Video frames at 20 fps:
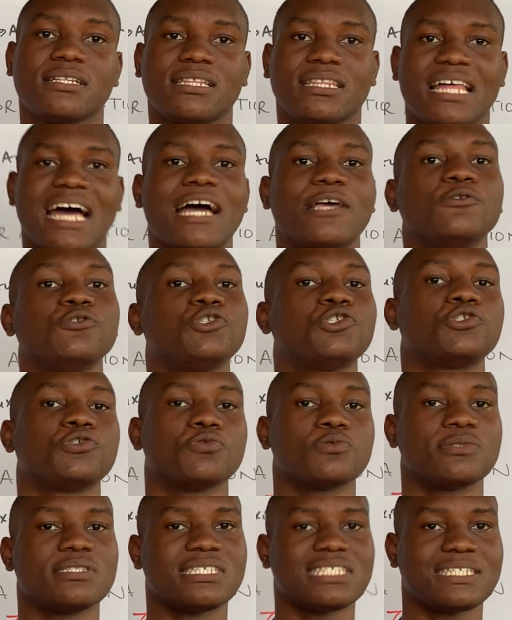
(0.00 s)
that you
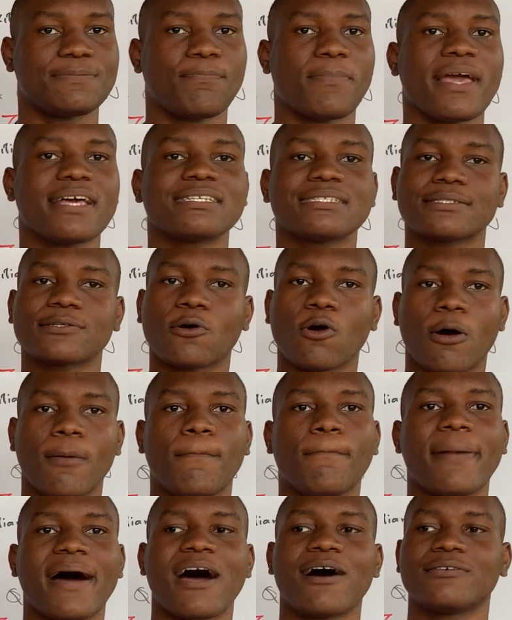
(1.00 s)
should dispense,
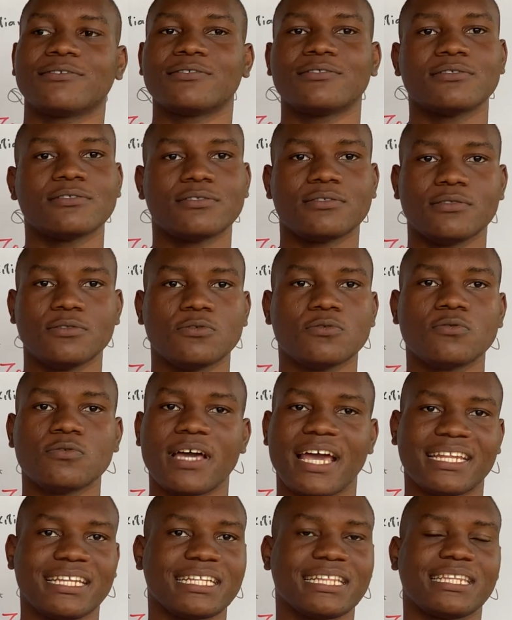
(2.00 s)
compound, do
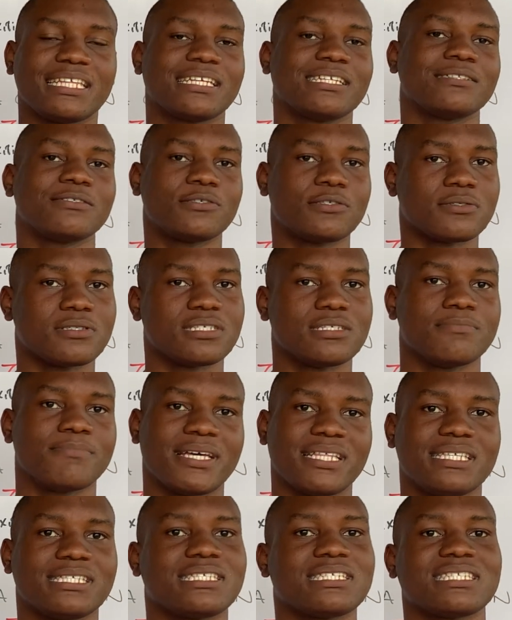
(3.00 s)
anything to the
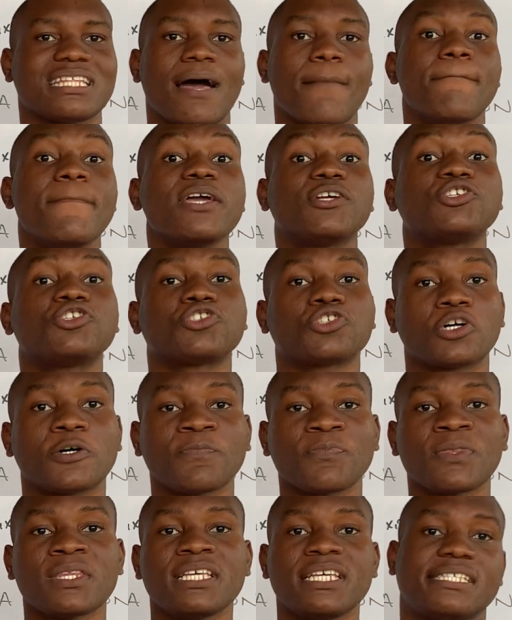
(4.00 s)
medicine, and make sure
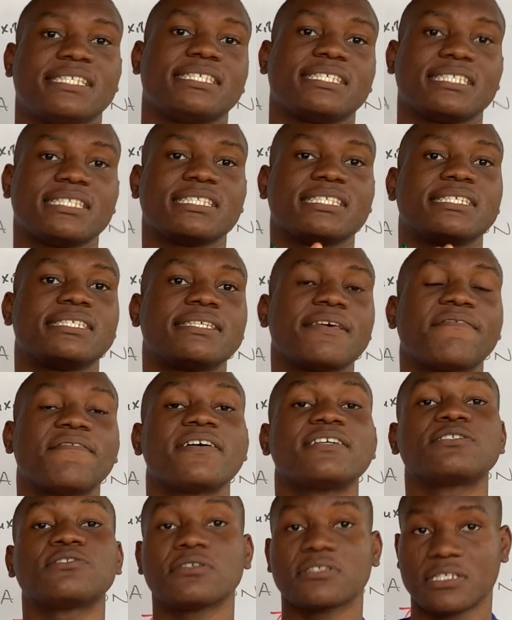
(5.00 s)
it is in the
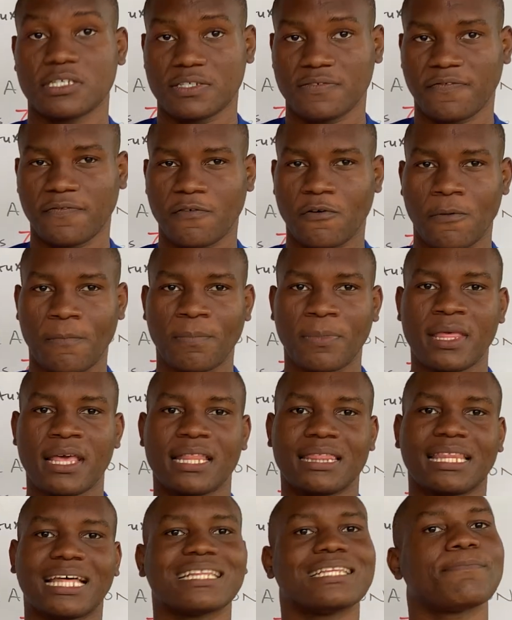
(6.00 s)
safest dosage form
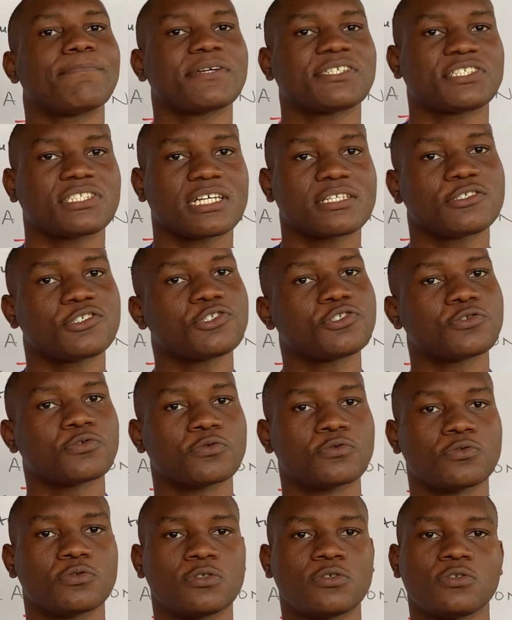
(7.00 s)
that the patient
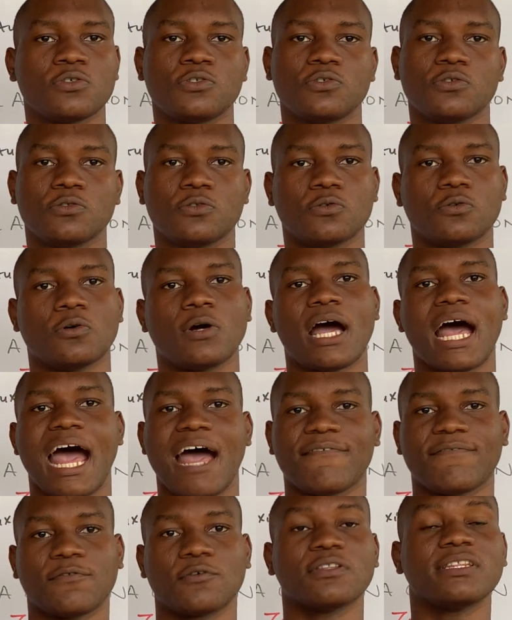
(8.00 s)
should,
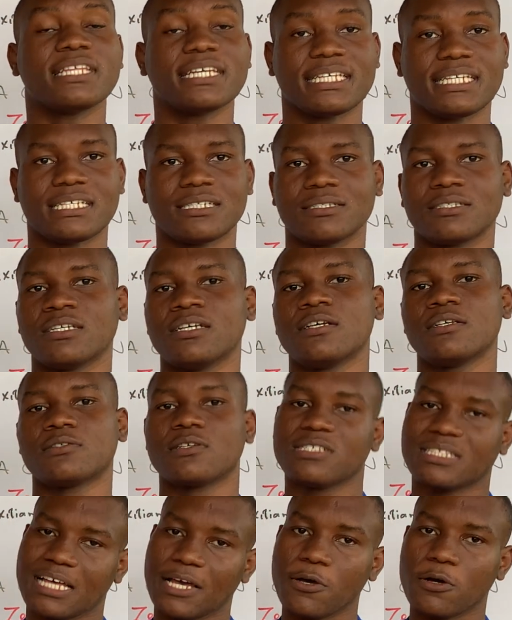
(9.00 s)
have or take in. So
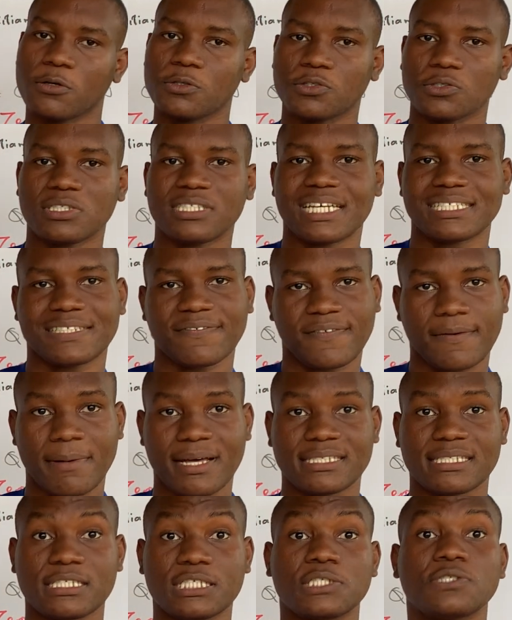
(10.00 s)
it's now your duty as a
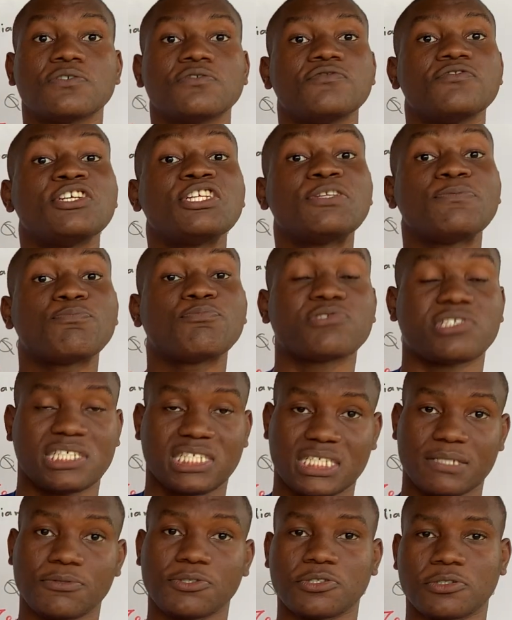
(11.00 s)
pharmacist to read
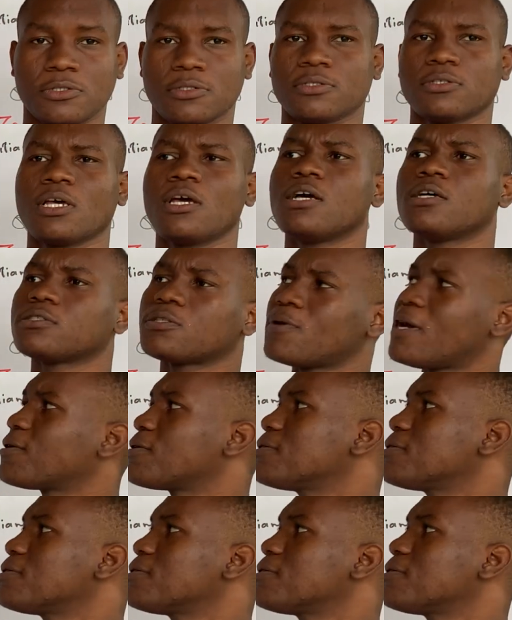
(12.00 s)
prescriptions. So we are